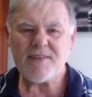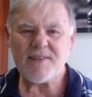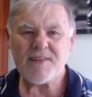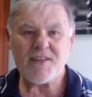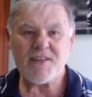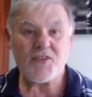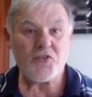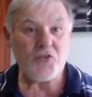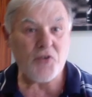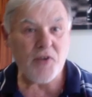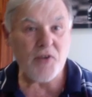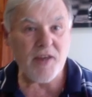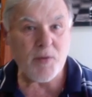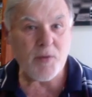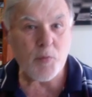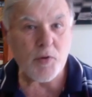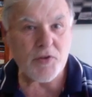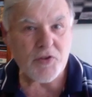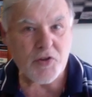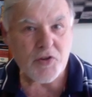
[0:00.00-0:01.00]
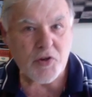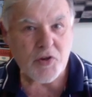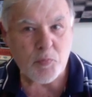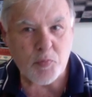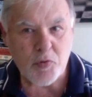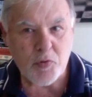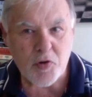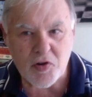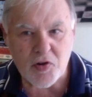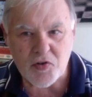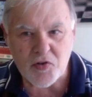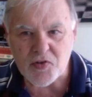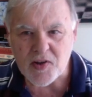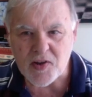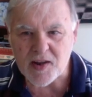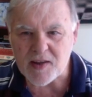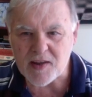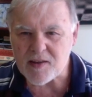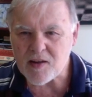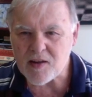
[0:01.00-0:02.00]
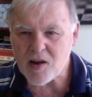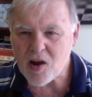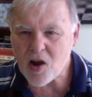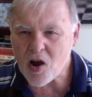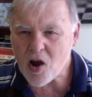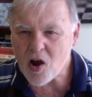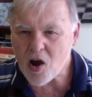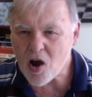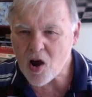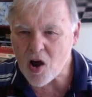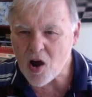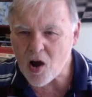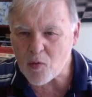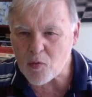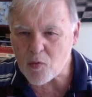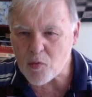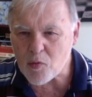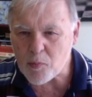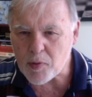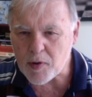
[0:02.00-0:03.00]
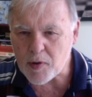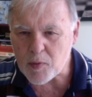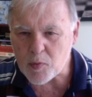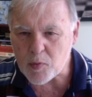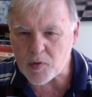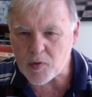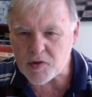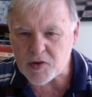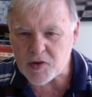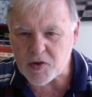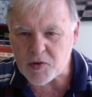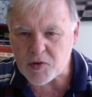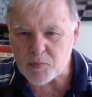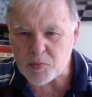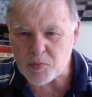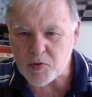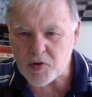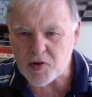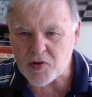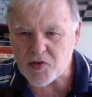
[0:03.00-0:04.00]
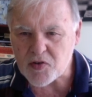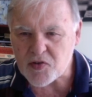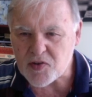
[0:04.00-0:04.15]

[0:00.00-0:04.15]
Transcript: Did you hear what the computer said? I'll repeat what the computer said.